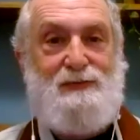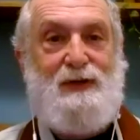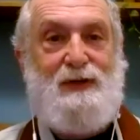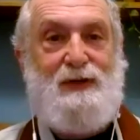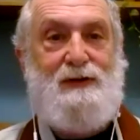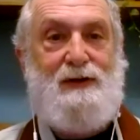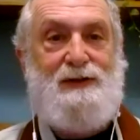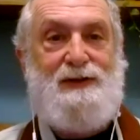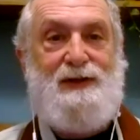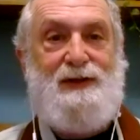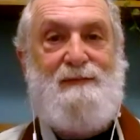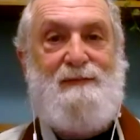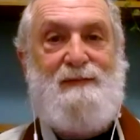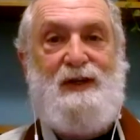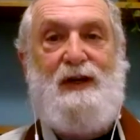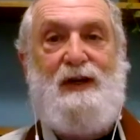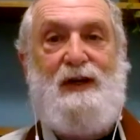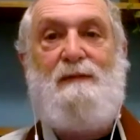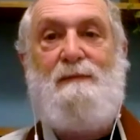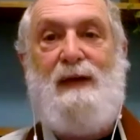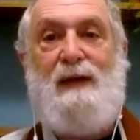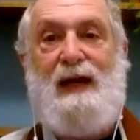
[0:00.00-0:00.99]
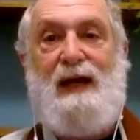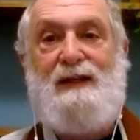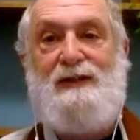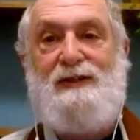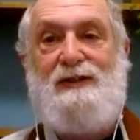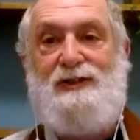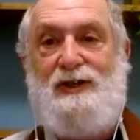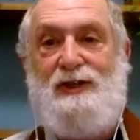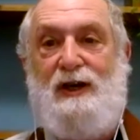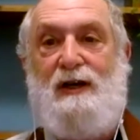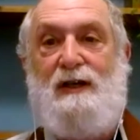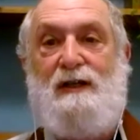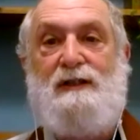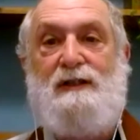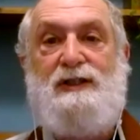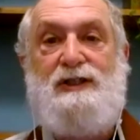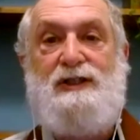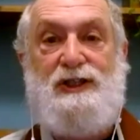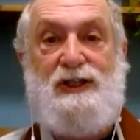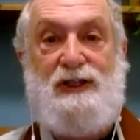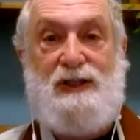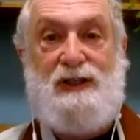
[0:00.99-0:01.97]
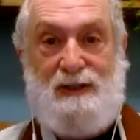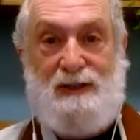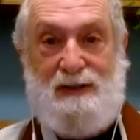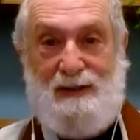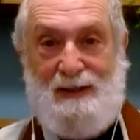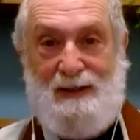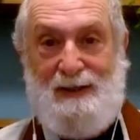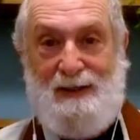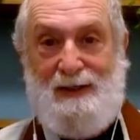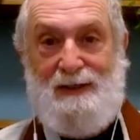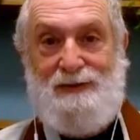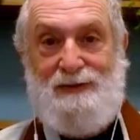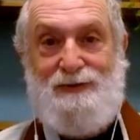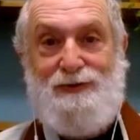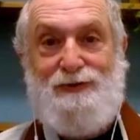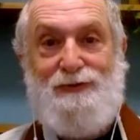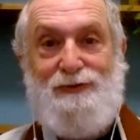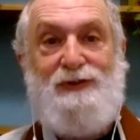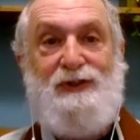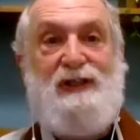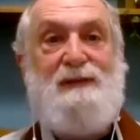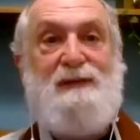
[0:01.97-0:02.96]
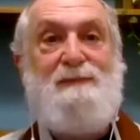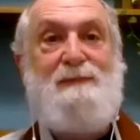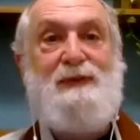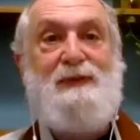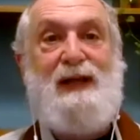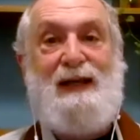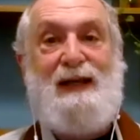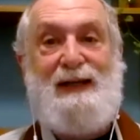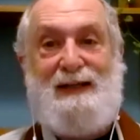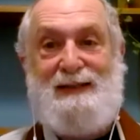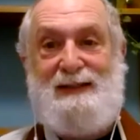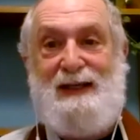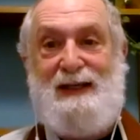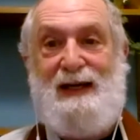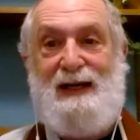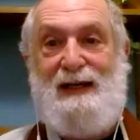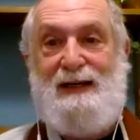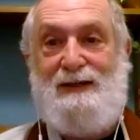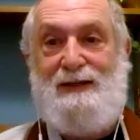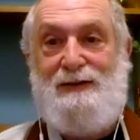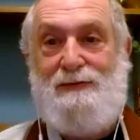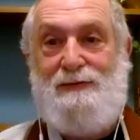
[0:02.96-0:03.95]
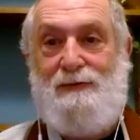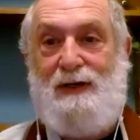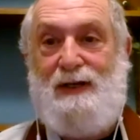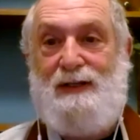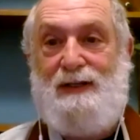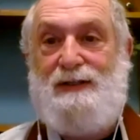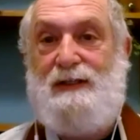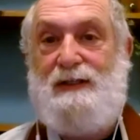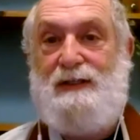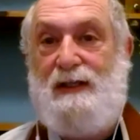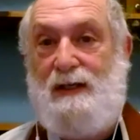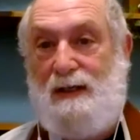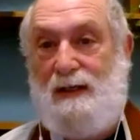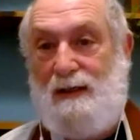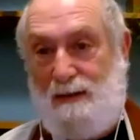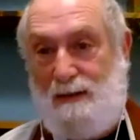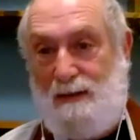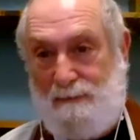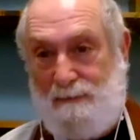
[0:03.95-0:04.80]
we called them Yong Mang Jong Jin, to leap like a tiger while sitting.